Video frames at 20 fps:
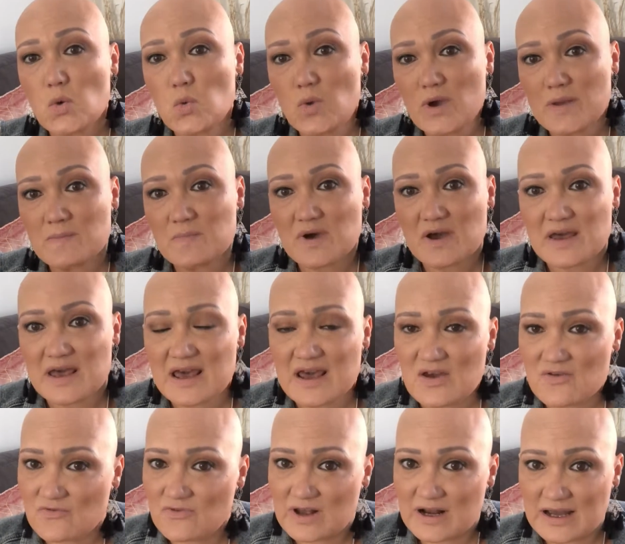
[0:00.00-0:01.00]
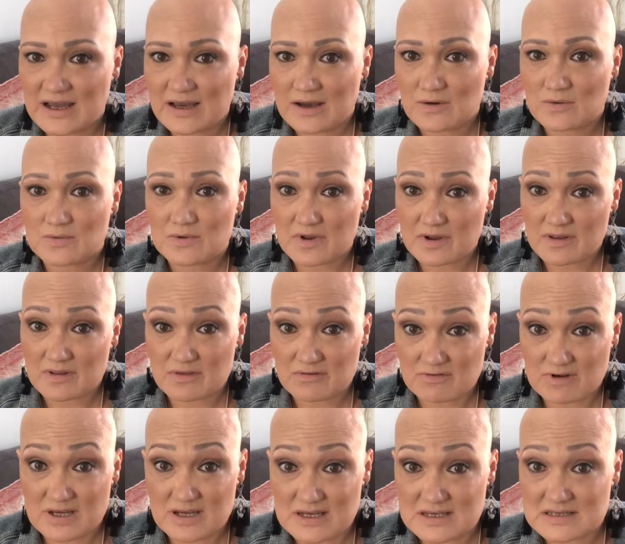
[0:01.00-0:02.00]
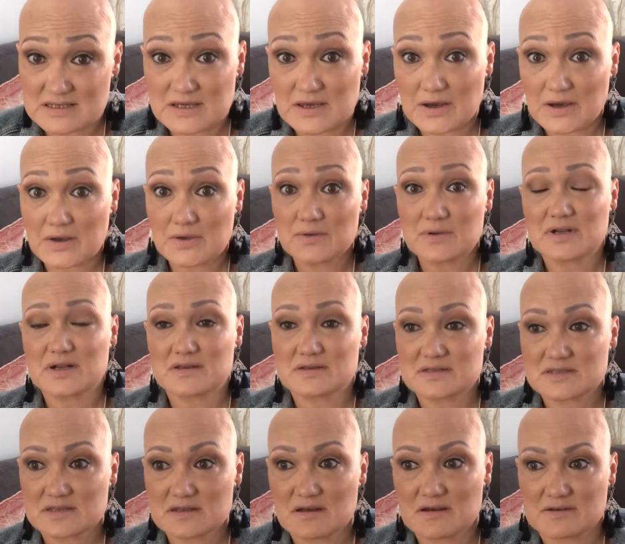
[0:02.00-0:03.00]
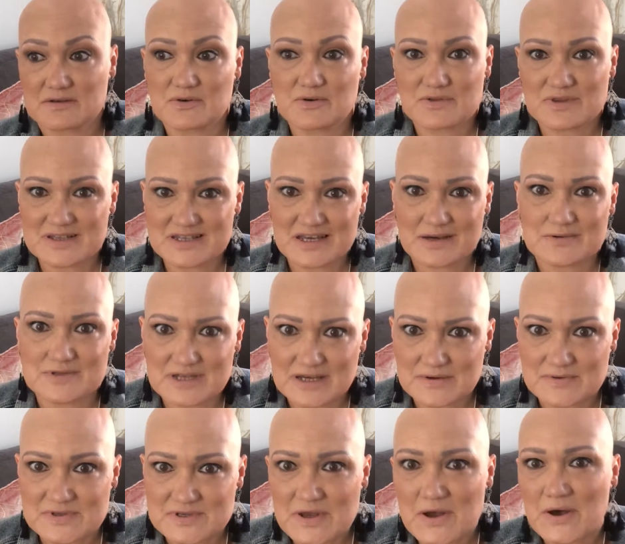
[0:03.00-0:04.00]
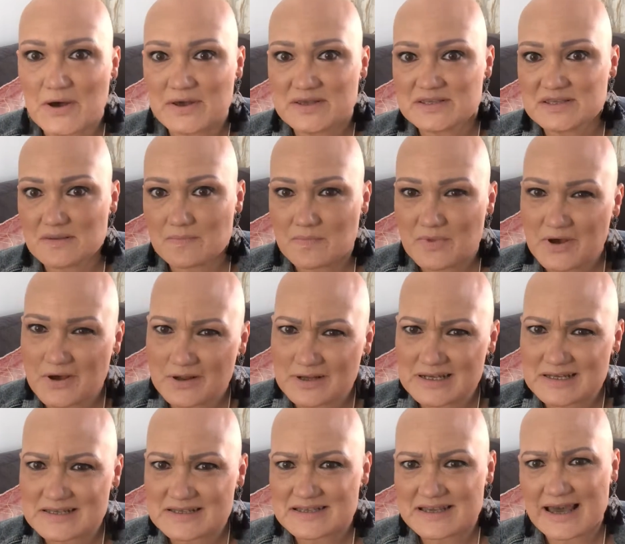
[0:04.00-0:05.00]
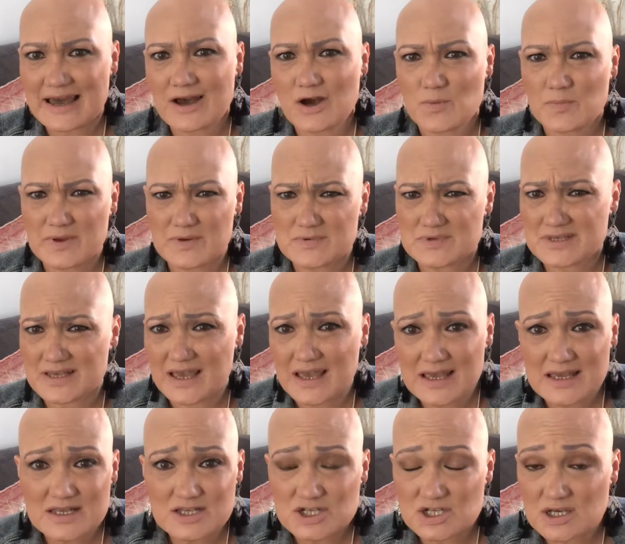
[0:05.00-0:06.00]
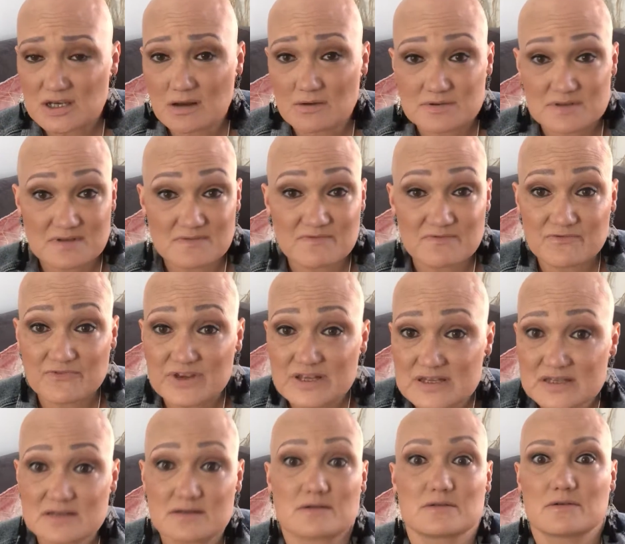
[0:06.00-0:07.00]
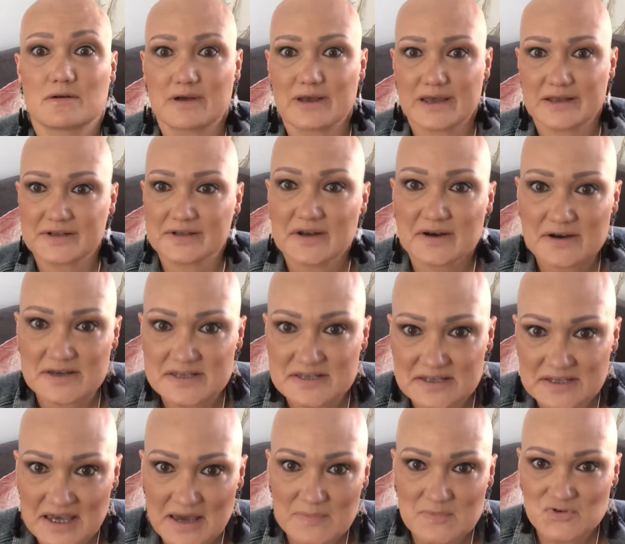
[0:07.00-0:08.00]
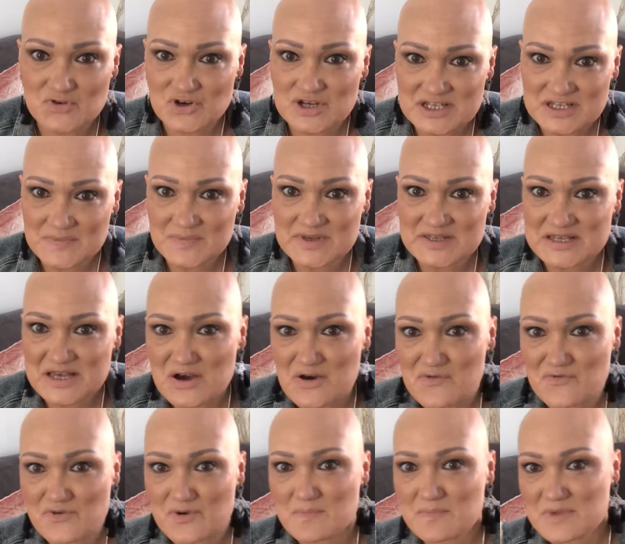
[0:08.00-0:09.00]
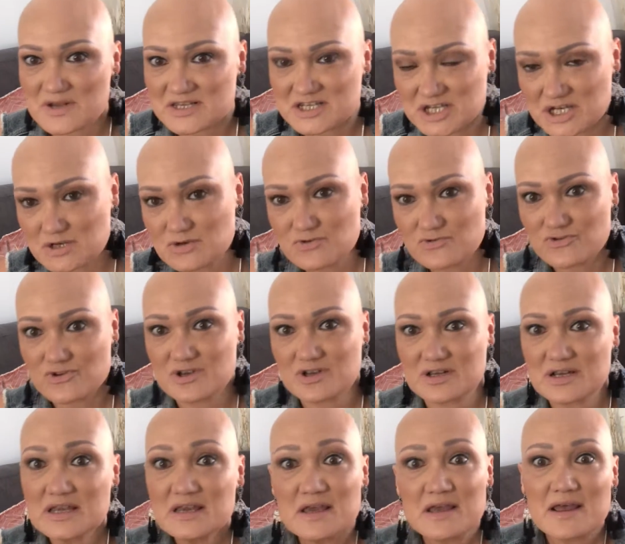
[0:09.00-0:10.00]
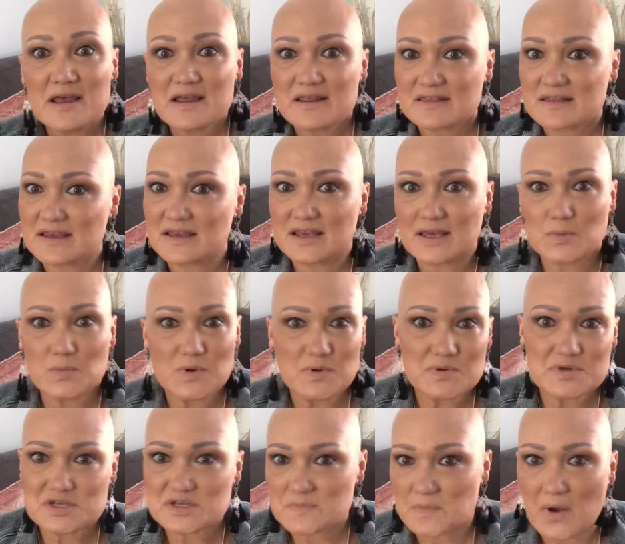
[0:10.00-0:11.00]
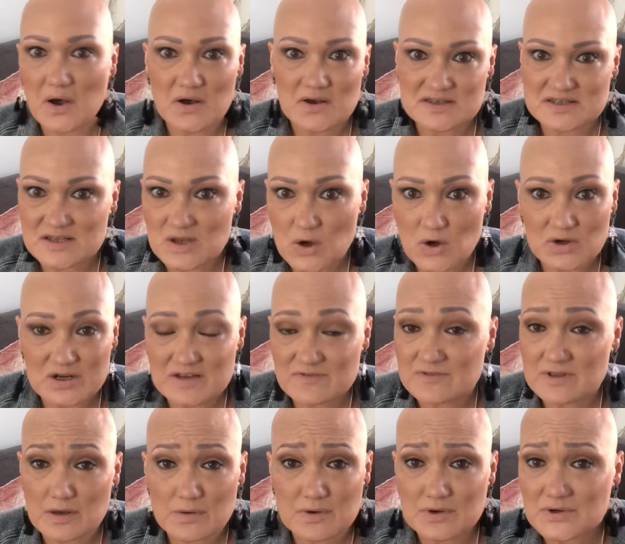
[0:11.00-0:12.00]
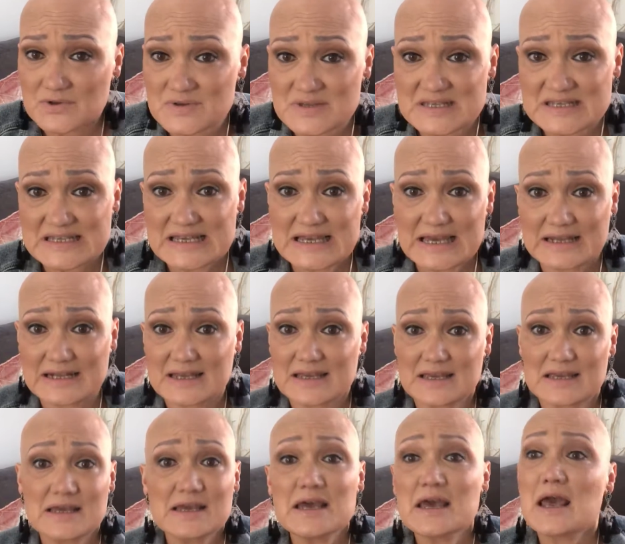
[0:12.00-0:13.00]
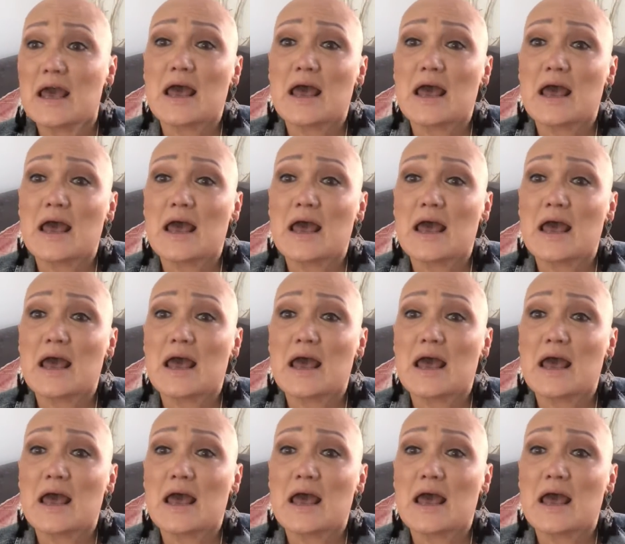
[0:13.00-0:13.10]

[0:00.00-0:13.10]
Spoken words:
when my hair fell out 3 years ago and I got the telltale signs, the burning scalp, it was itchy, I was convinced I'd got head lice and kept treating myself and my children, thinking we were just passing it on even though I couldn't see any.